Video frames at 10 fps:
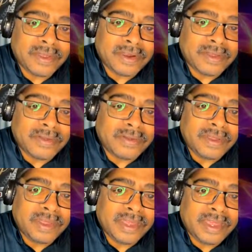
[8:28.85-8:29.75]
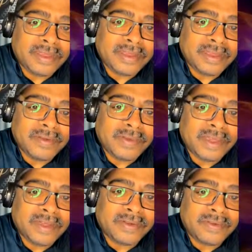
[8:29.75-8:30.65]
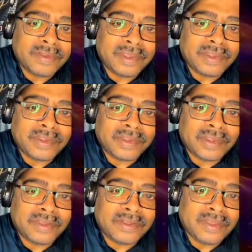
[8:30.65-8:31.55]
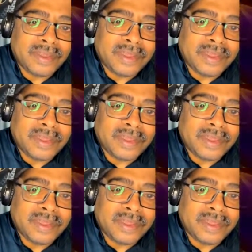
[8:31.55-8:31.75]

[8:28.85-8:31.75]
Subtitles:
You know. Hey, here we go. Let's see.